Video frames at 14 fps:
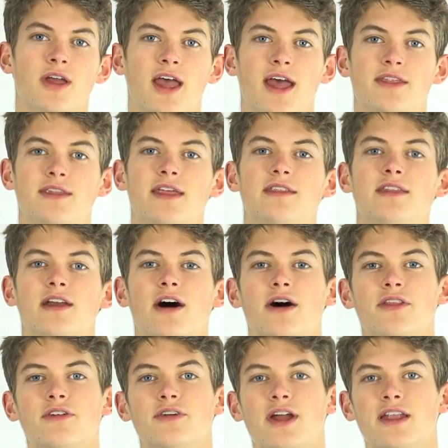and then the
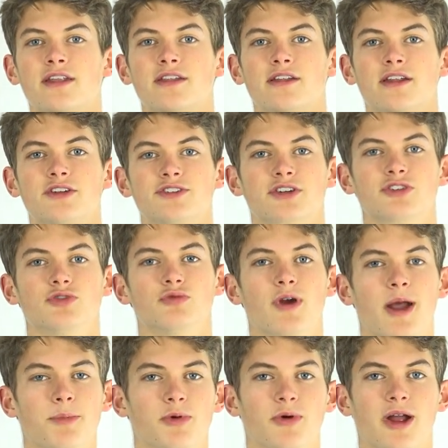other end of the nunchuck to
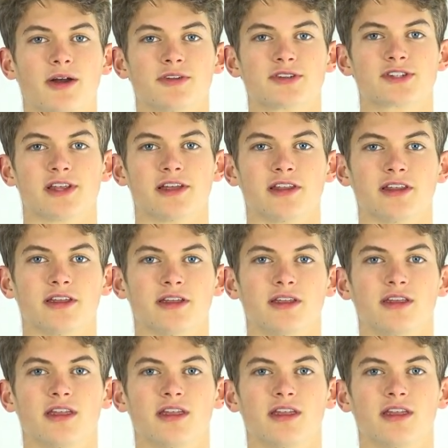wrap around slightly,